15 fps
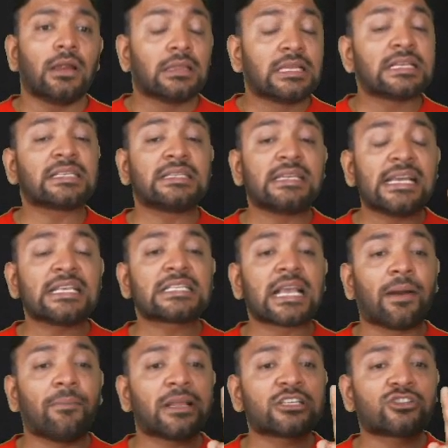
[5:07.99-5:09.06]
This lease
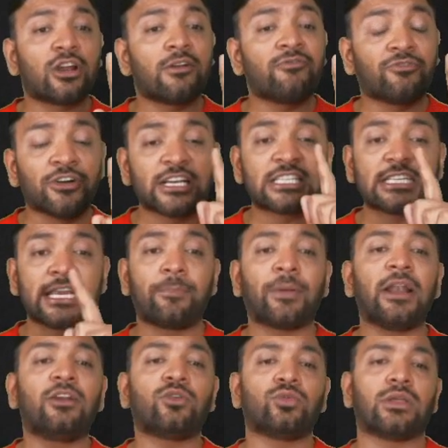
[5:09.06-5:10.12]
commenced on 1st
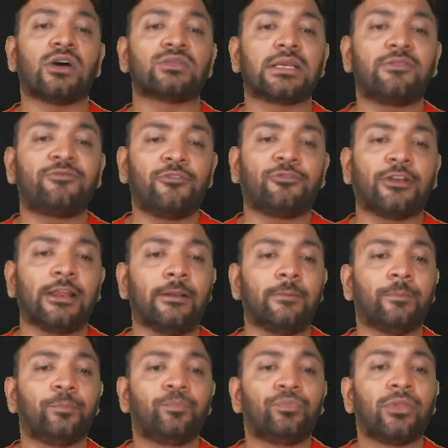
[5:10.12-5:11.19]
April 2015.
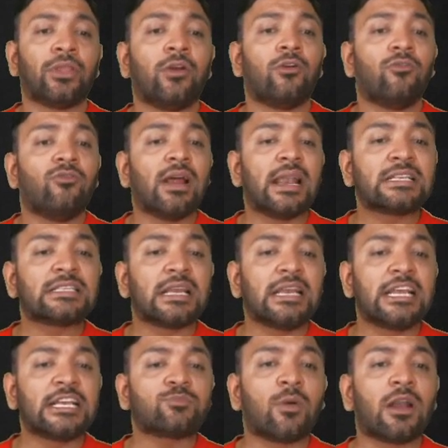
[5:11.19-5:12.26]
When is the
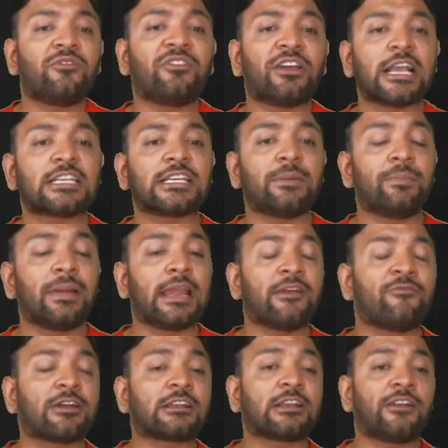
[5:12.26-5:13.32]
lease modification being
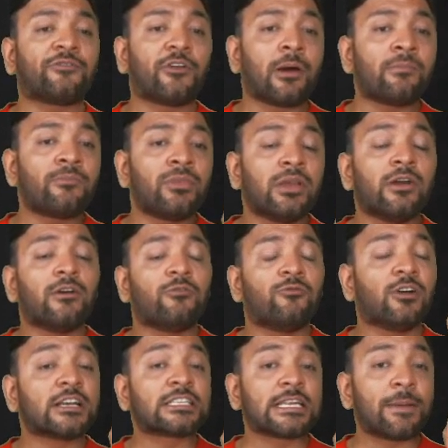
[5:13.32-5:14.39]
effected from?
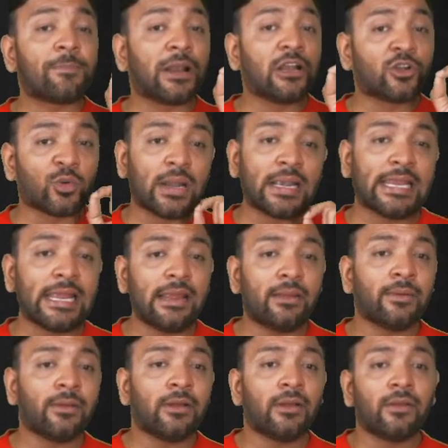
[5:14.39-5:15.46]
1st April 20.
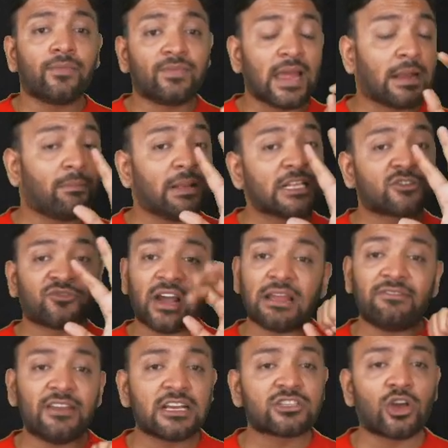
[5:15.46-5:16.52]
That means
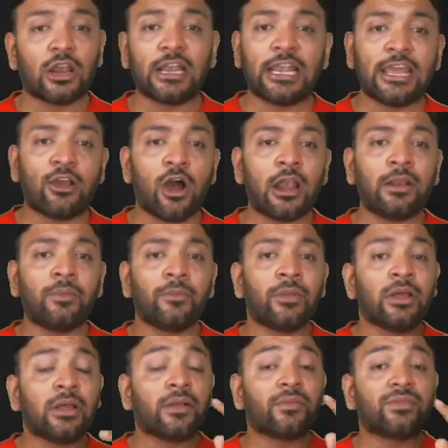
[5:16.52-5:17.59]
5 years already gone.
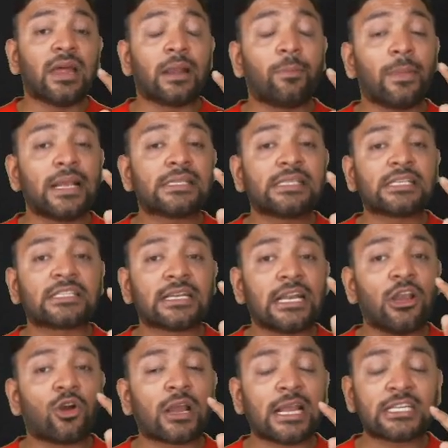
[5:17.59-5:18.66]
That means this
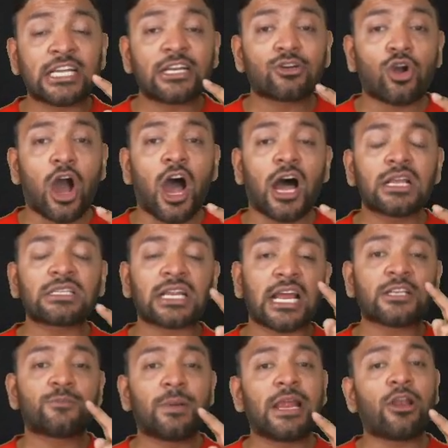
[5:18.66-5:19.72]
relocation cost
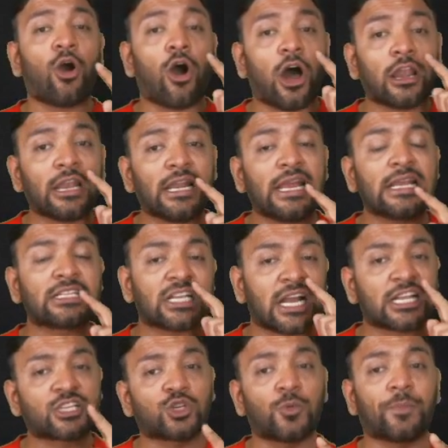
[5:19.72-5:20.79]
has been already
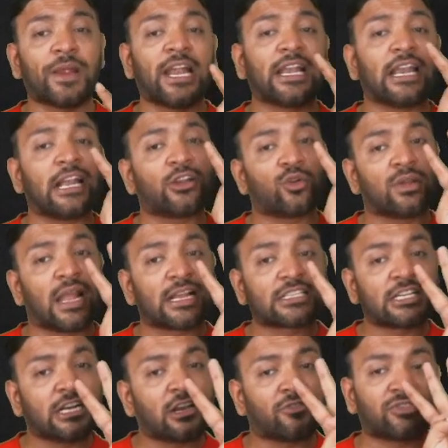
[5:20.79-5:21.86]
charged to P&L to the
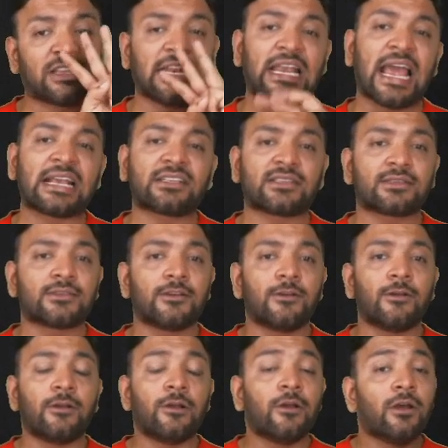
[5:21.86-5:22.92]
extent of 3 lakhs.
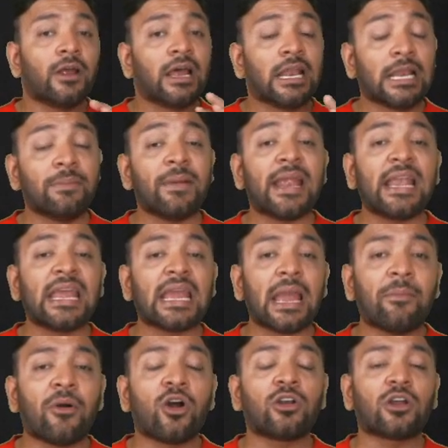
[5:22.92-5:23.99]
Remaining
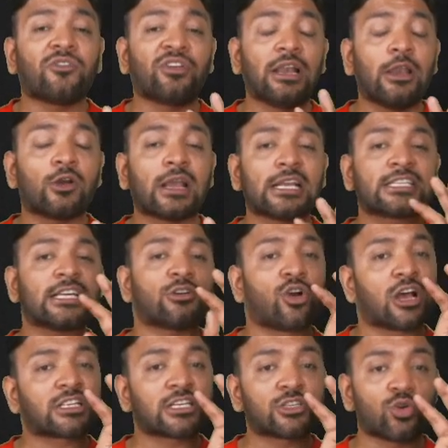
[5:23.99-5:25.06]
amount of relocation
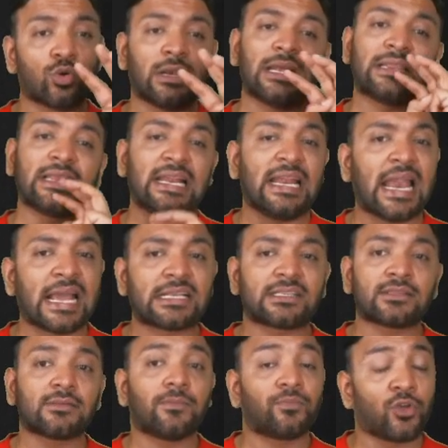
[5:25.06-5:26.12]
cost is only 3
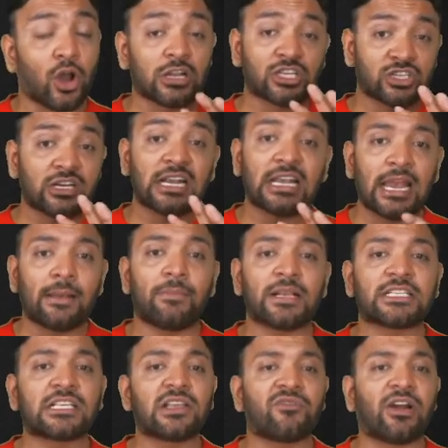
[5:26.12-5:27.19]
lakhs on straight line
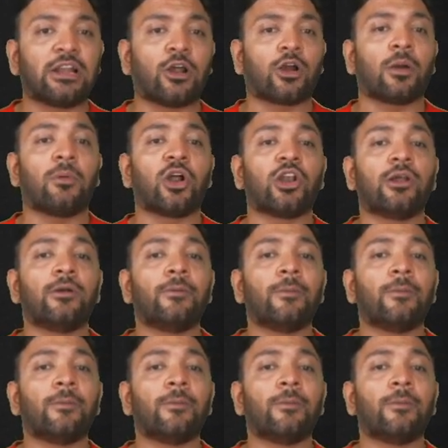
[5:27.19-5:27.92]
basis if I talk about it.